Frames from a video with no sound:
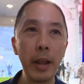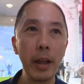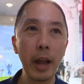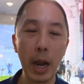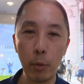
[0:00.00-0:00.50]

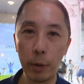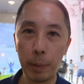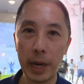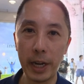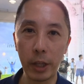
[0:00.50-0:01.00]
I would
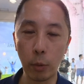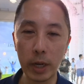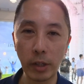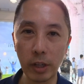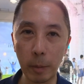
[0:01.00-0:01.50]
pay the
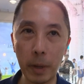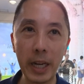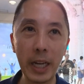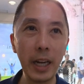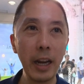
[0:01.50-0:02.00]
rest of the
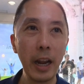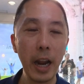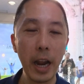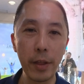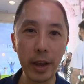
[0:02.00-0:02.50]
money,
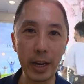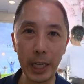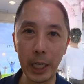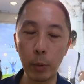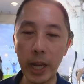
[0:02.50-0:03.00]
and then
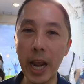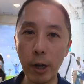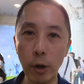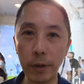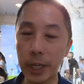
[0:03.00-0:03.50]
he would hand
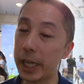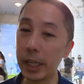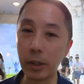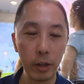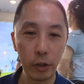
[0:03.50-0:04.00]
over the
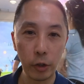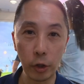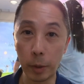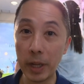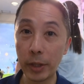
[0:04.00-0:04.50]
keys. So
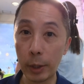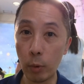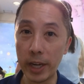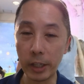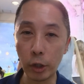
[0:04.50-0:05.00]
the monthly
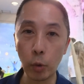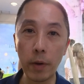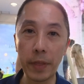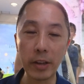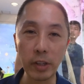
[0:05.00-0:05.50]
rent is
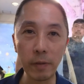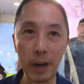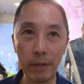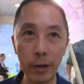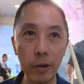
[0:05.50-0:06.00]

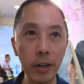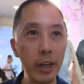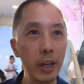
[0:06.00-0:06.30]
12,500.